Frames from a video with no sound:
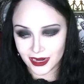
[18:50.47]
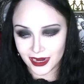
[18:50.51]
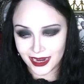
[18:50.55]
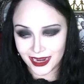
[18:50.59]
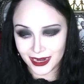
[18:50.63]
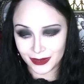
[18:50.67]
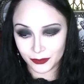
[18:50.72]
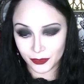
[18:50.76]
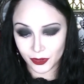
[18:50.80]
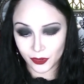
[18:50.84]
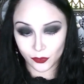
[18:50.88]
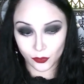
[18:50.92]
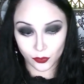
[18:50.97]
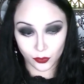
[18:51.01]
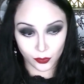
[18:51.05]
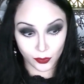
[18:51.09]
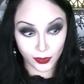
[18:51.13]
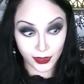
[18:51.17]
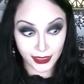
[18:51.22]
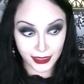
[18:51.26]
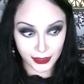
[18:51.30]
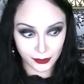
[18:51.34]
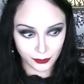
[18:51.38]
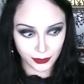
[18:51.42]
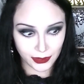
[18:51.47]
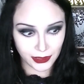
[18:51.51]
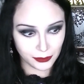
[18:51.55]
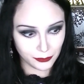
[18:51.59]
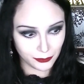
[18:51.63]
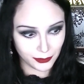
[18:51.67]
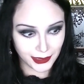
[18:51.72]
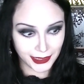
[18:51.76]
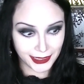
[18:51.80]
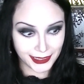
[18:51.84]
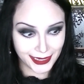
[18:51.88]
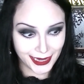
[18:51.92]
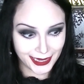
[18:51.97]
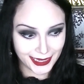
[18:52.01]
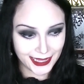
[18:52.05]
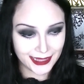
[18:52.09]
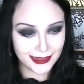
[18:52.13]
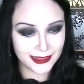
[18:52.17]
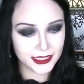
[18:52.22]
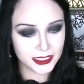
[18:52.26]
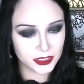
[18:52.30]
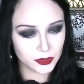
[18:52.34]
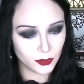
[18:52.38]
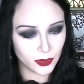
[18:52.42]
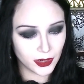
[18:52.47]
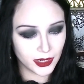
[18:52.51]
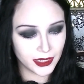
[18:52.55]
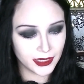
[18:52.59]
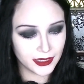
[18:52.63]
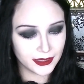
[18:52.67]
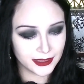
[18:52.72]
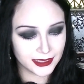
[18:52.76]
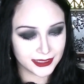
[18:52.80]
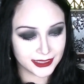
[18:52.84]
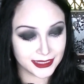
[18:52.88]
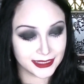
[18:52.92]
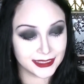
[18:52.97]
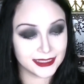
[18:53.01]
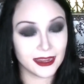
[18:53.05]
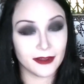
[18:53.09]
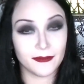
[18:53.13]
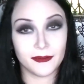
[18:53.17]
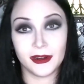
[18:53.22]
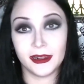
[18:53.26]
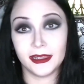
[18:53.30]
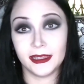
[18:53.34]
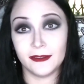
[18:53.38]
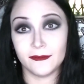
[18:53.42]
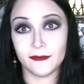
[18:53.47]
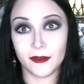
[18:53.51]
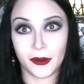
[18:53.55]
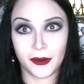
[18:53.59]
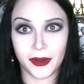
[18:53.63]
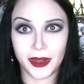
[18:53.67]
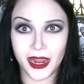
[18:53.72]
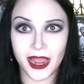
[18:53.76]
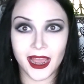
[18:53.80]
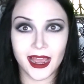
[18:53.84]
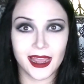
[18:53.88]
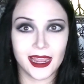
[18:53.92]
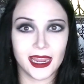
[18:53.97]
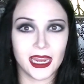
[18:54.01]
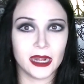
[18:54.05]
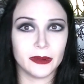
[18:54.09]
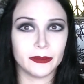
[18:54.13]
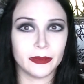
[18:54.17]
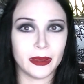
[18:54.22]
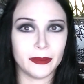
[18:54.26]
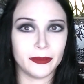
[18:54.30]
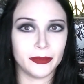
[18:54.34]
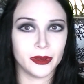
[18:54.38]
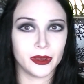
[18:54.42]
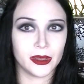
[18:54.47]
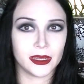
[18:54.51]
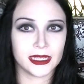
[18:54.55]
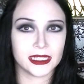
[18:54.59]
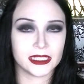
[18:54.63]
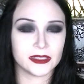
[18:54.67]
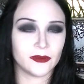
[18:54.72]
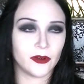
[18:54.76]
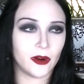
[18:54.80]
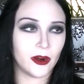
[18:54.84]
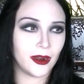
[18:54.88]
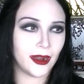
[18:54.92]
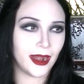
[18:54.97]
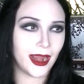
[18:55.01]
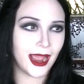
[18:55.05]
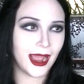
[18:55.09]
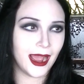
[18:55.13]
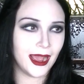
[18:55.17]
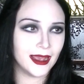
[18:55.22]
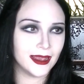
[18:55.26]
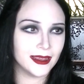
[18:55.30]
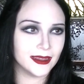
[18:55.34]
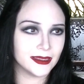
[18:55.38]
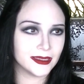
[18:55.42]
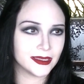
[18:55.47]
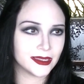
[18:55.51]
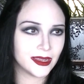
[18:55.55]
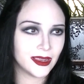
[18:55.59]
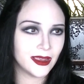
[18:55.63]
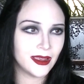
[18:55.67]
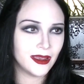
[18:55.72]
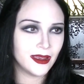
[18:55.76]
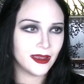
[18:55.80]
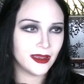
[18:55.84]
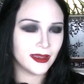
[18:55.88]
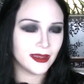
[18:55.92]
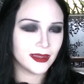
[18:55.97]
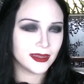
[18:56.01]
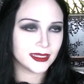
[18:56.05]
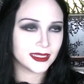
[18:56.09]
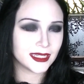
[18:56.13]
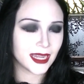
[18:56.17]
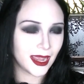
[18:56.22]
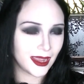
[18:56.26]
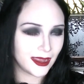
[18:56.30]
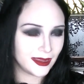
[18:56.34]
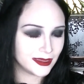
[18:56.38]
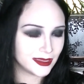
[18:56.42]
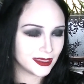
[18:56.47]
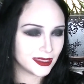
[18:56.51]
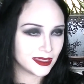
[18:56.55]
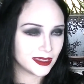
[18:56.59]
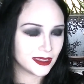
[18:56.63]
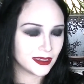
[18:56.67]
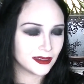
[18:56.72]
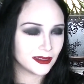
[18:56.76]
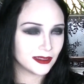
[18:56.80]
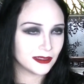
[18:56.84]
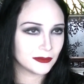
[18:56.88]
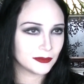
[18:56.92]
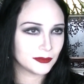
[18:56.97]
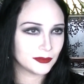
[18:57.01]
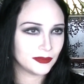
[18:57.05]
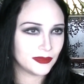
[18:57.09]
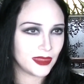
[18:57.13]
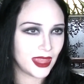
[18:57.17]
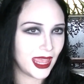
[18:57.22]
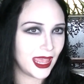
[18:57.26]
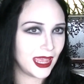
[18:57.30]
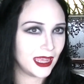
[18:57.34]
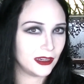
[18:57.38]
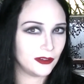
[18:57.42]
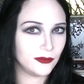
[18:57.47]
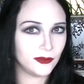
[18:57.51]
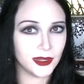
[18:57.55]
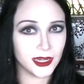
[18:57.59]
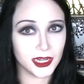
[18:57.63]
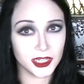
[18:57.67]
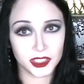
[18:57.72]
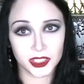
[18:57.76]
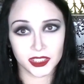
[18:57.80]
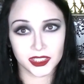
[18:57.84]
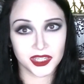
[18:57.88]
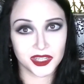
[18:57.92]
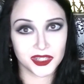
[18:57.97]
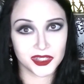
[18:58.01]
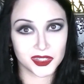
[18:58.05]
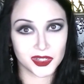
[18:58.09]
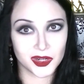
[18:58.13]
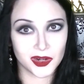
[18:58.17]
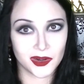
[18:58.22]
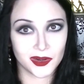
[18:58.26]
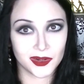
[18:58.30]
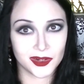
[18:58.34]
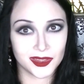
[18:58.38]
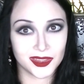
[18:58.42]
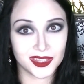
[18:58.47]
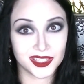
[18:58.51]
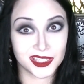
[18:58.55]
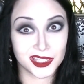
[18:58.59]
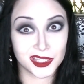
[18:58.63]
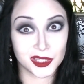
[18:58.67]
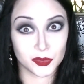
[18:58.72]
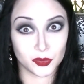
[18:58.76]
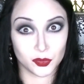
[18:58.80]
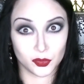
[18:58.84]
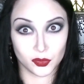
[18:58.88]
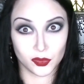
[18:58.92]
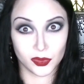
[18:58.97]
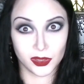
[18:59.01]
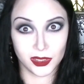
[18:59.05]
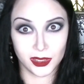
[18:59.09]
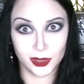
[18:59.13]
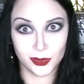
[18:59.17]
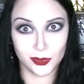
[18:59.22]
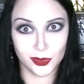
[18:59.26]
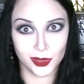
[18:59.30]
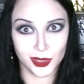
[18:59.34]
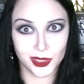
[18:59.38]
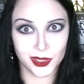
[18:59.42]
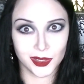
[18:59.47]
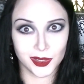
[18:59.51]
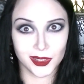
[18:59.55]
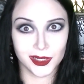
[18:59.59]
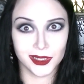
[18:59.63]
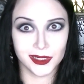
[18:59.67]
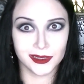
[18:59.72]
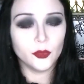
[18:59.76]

I'm really, really, really liking this one. This is definitely very high in my book as far as taste and finish is concerned. This is really, really good.